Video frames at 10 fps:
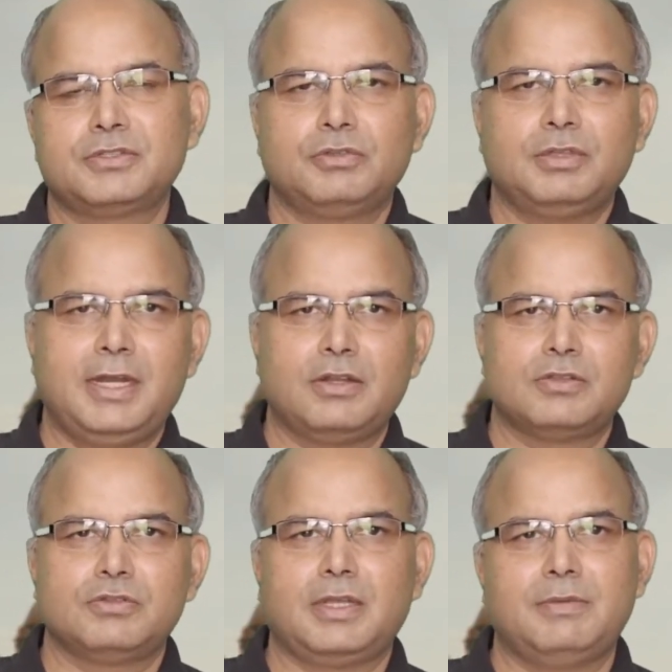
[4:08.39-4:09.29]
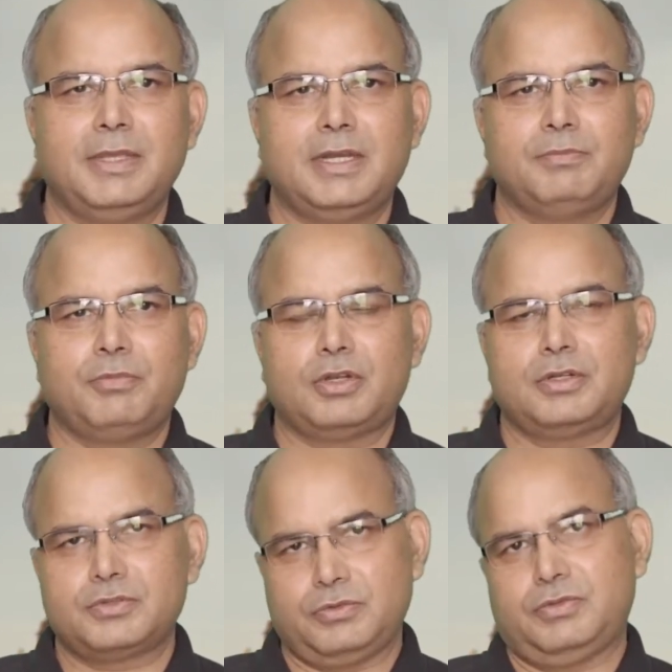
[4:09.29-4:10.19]
So that also can be an
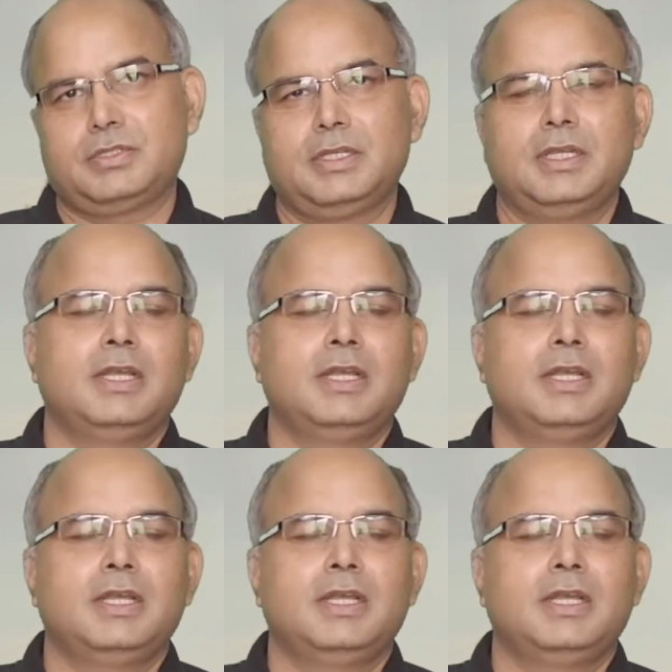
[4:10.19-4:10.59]
important source.